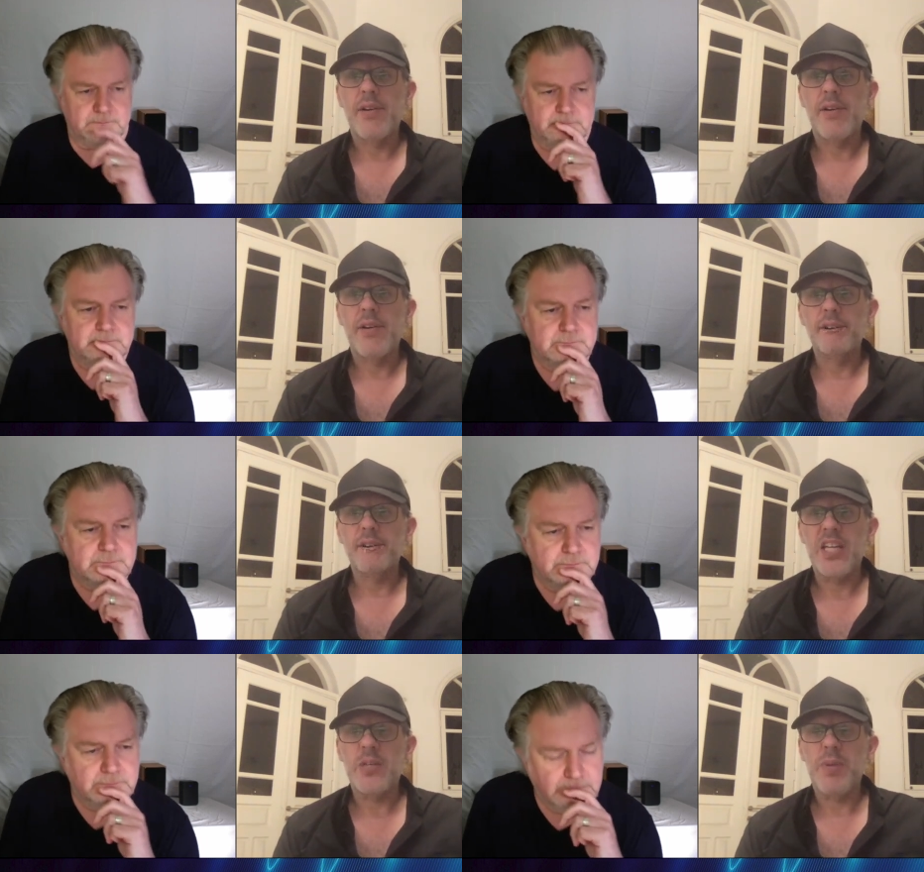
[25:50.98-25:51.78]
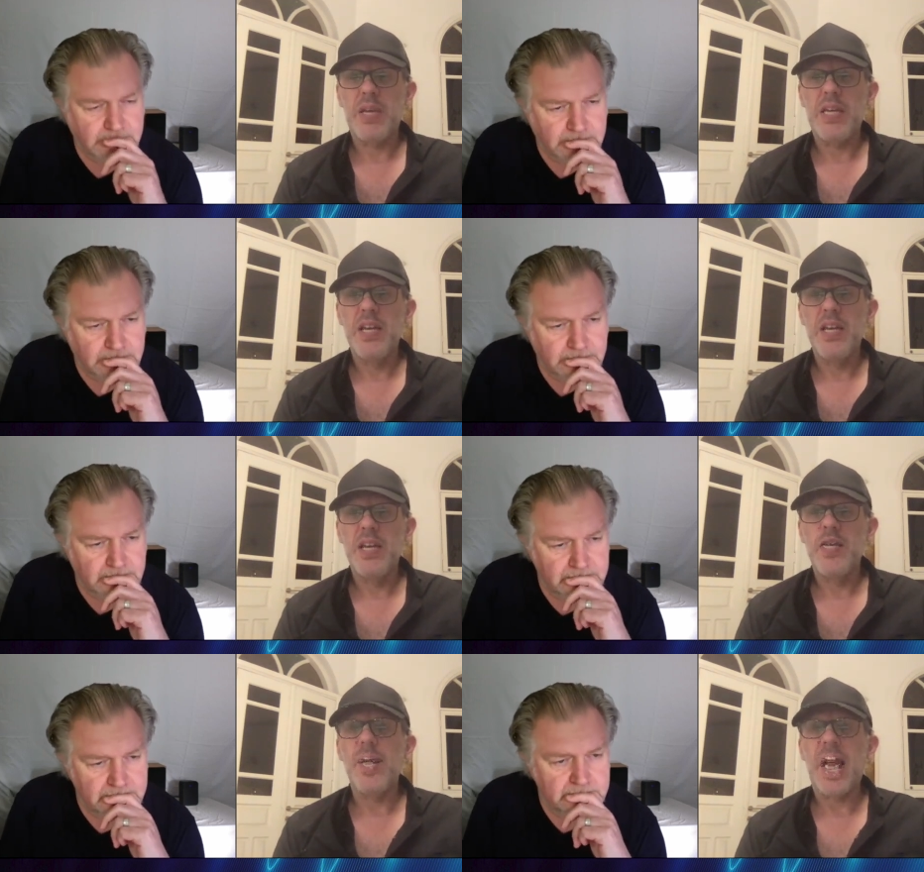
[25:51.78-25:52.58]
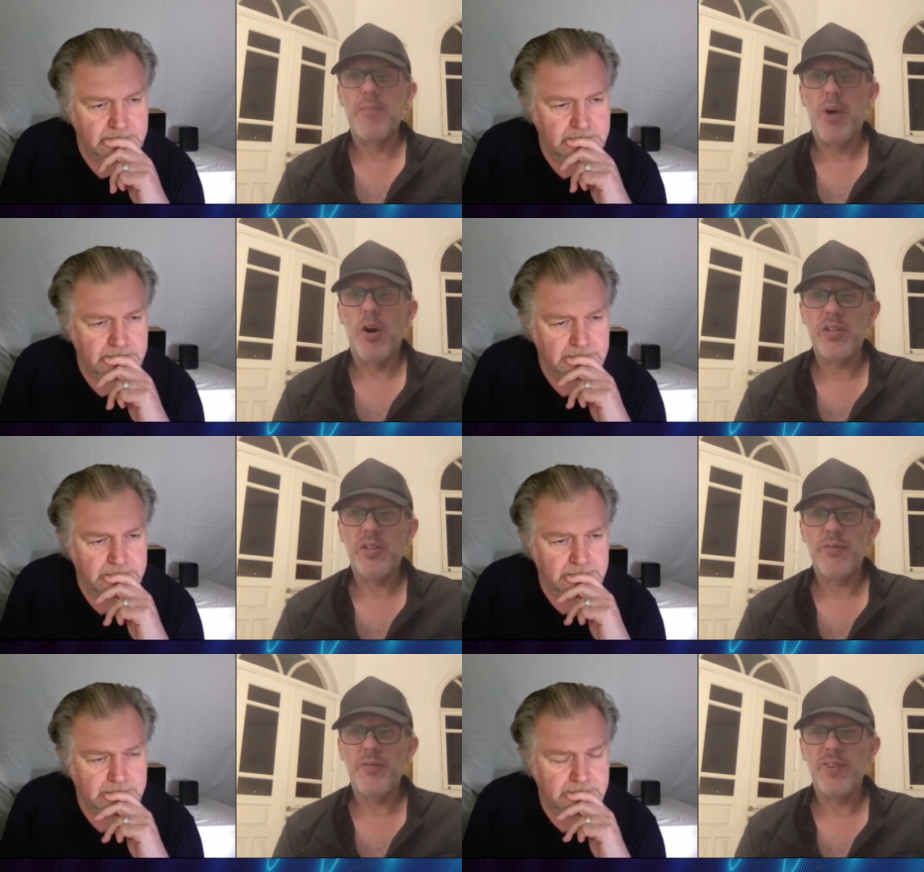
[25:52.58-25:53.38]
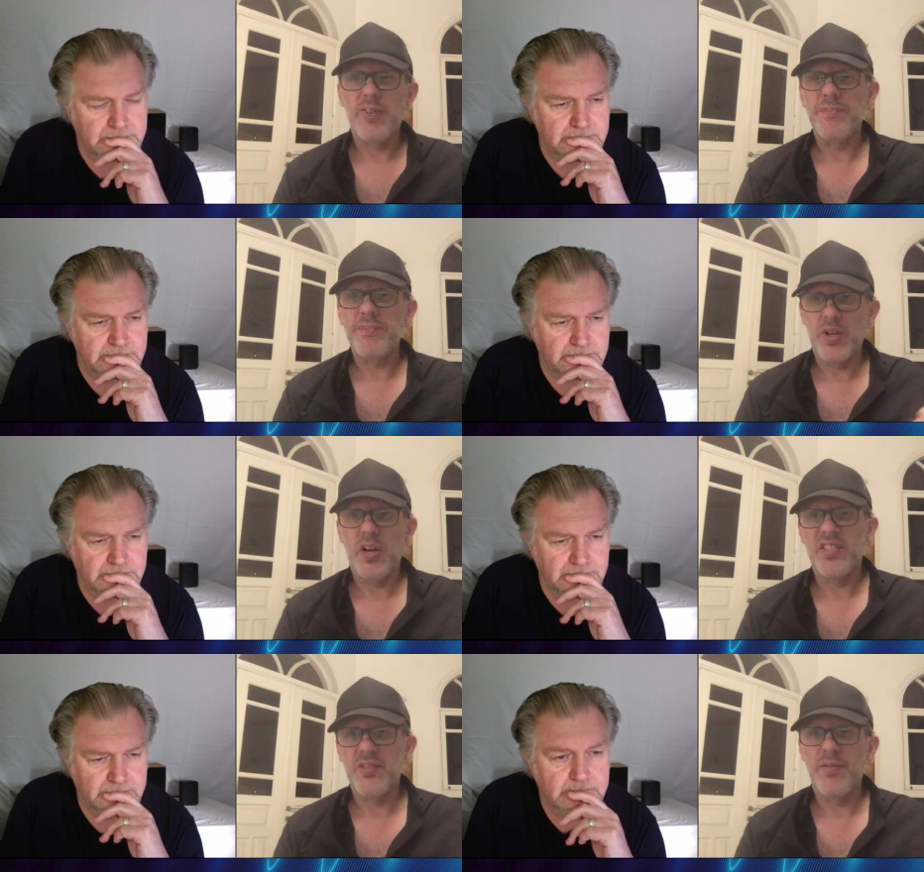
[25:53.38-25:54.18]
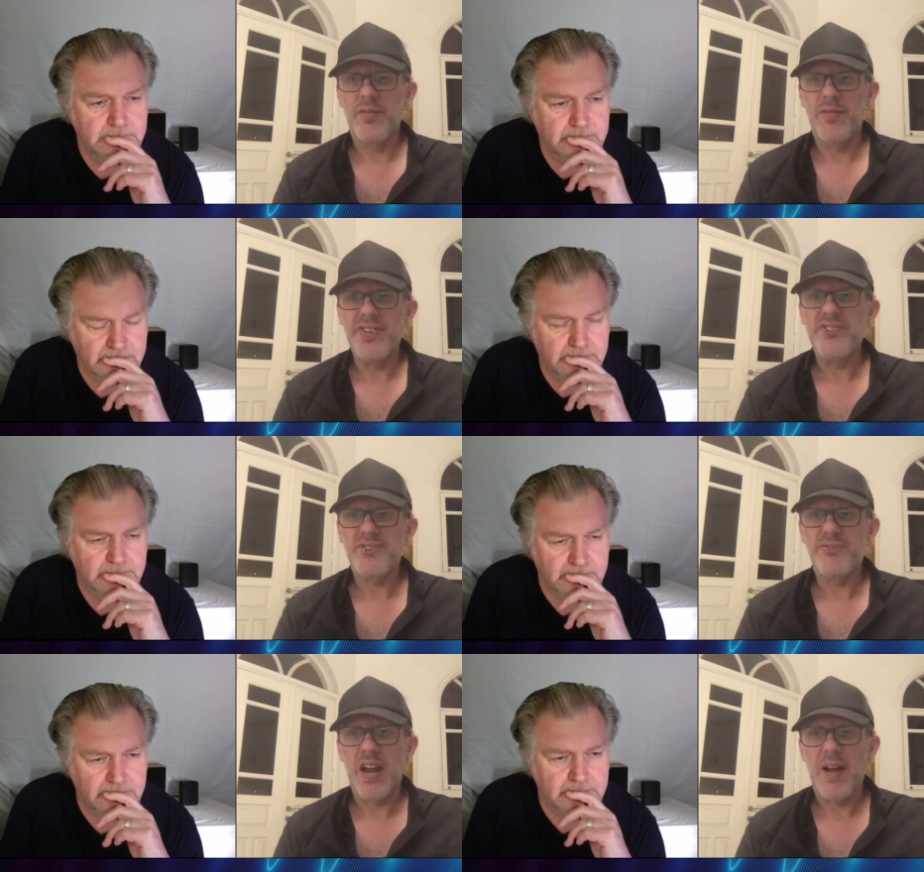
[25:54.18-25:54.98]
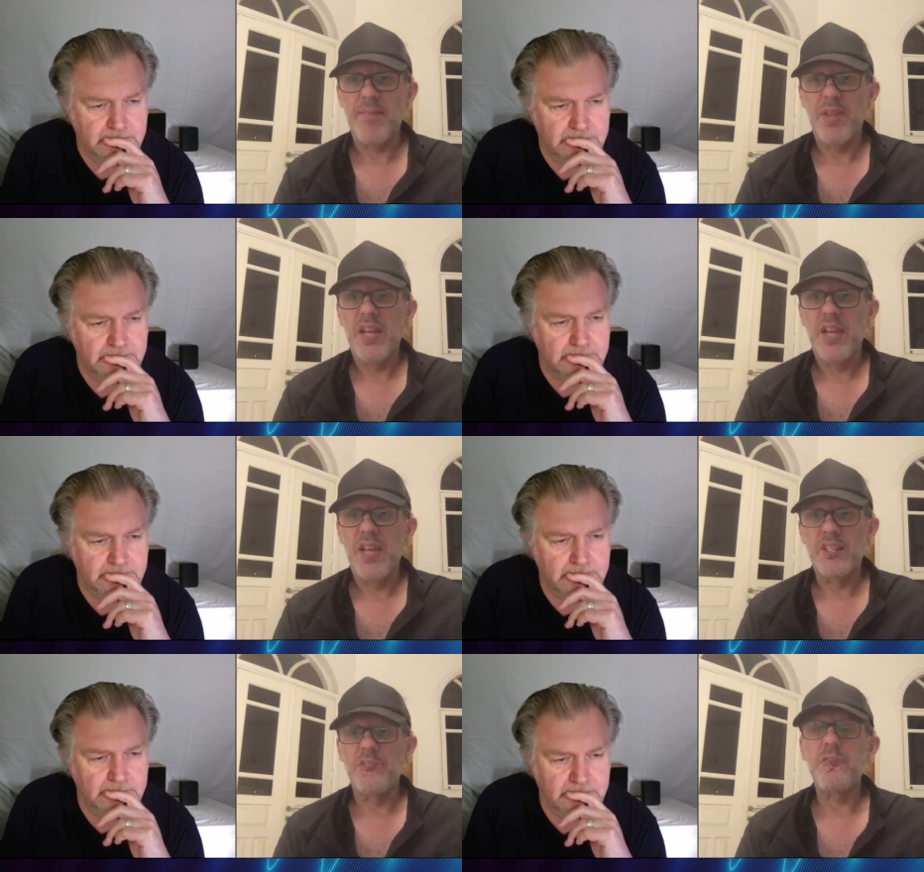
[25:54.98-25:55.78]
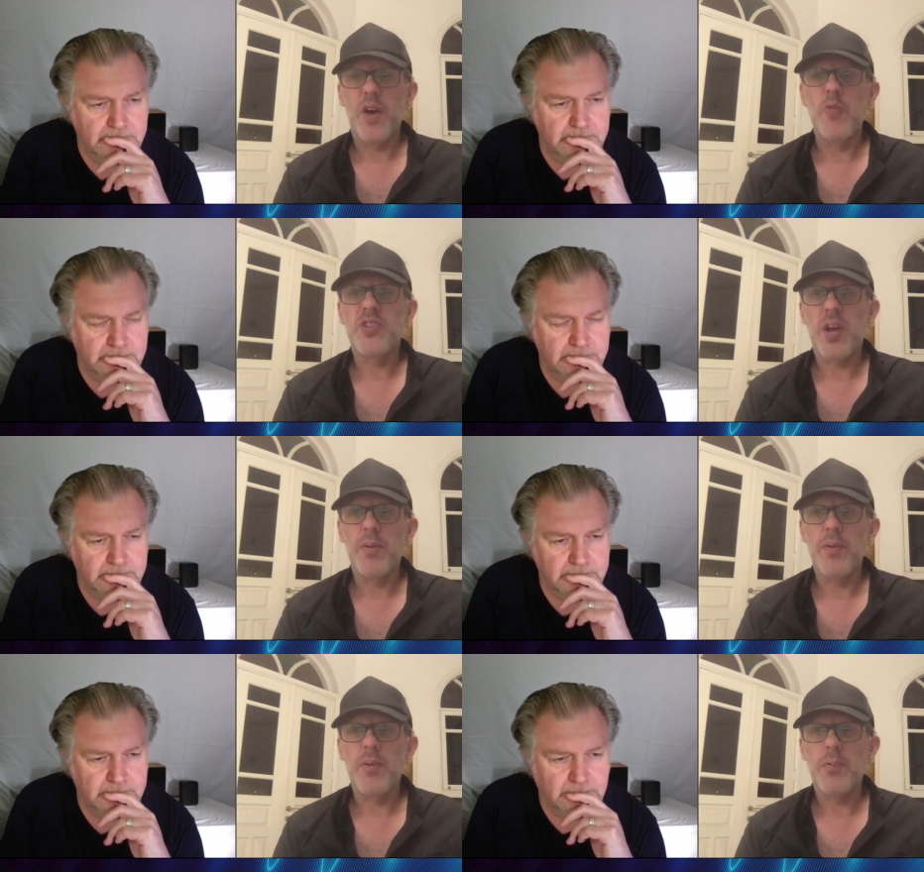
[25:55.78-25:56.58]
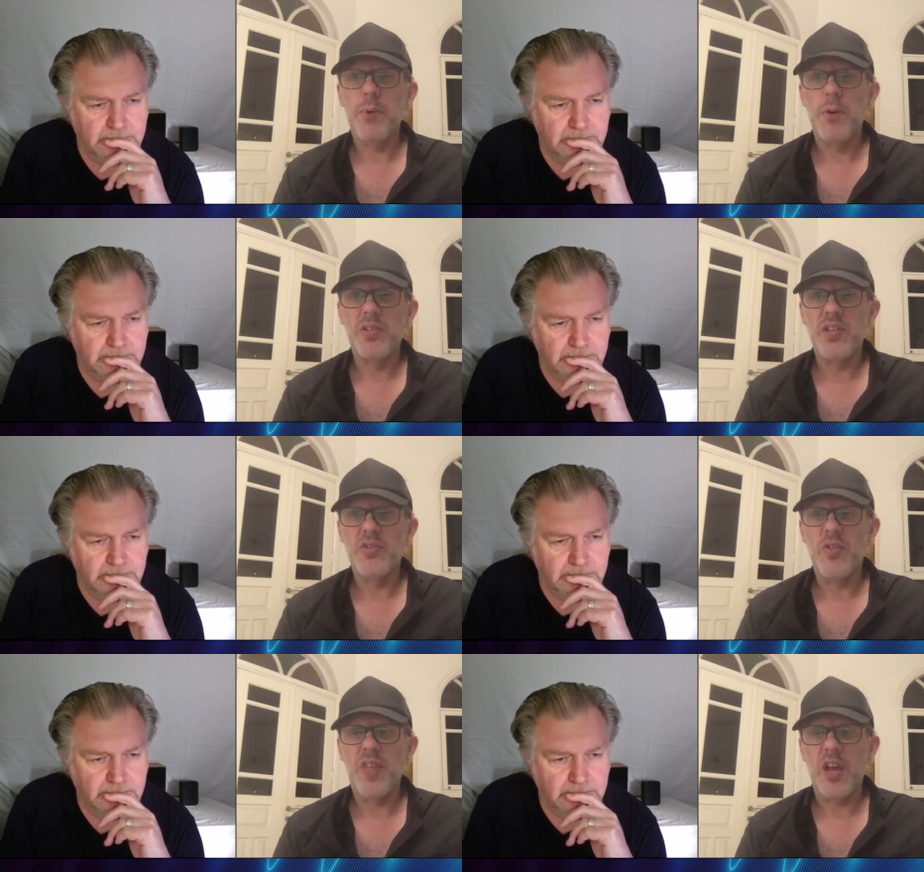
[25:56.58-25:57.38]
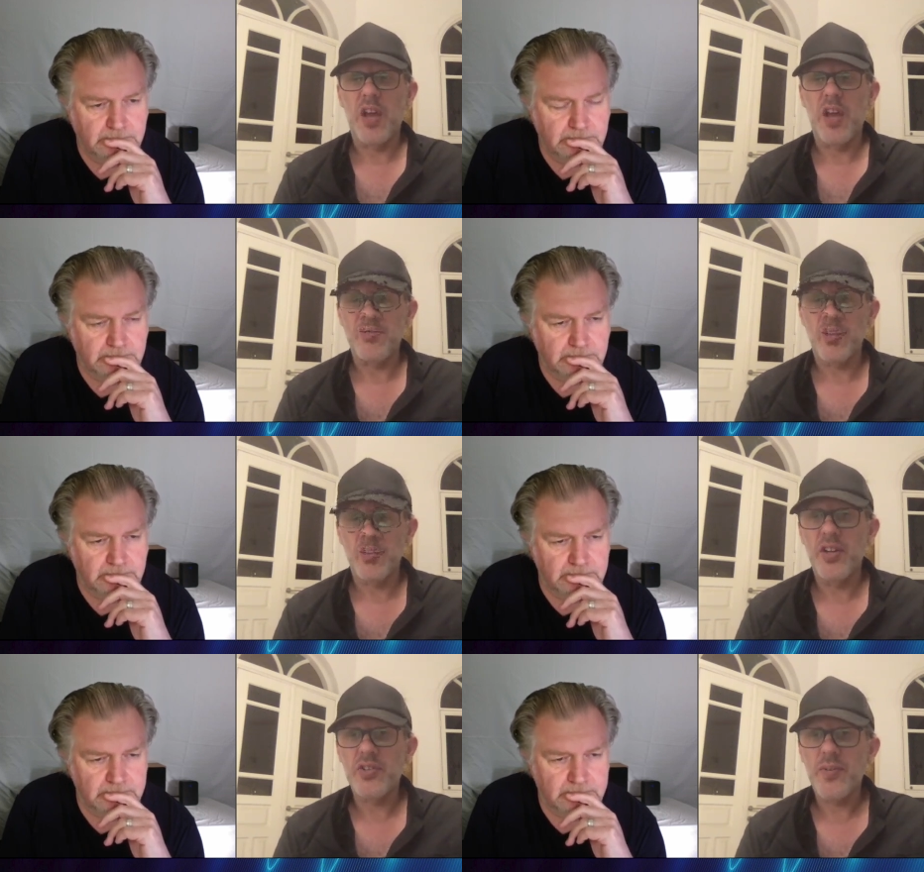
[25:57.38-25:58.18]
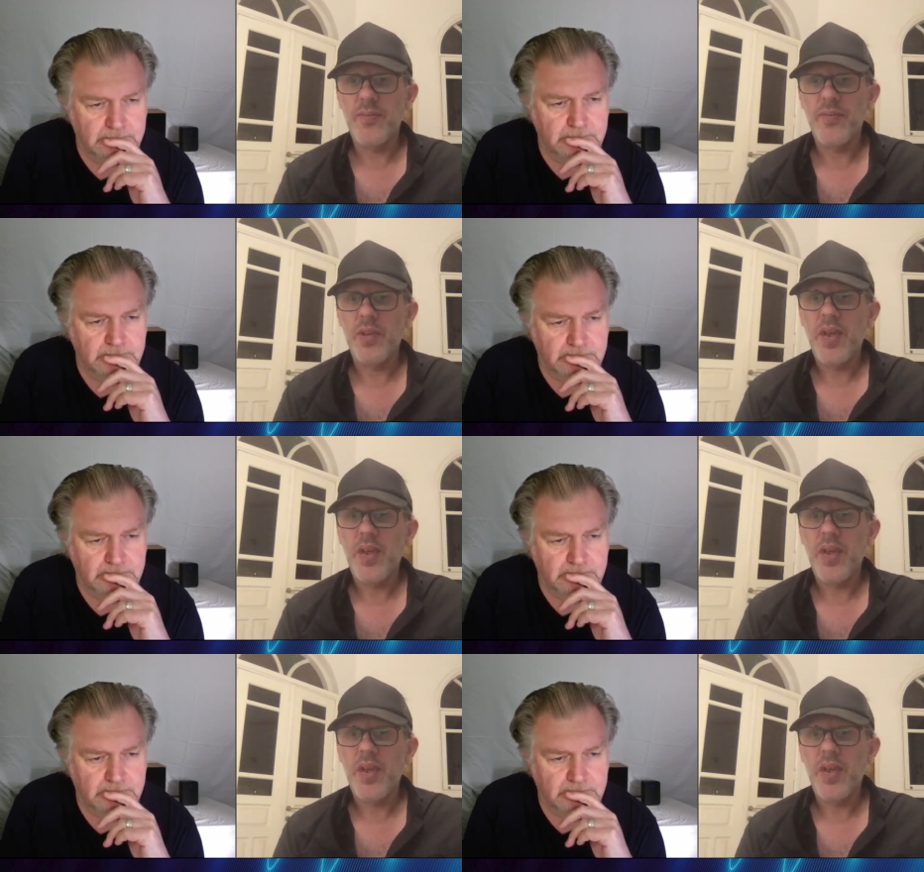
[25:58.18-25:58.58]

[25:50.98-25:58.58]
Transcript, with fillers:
Speaker 1: How can our guests be doing our marketing for us and putting us on, on Instagram? And I think those type of experiences, they are head turners.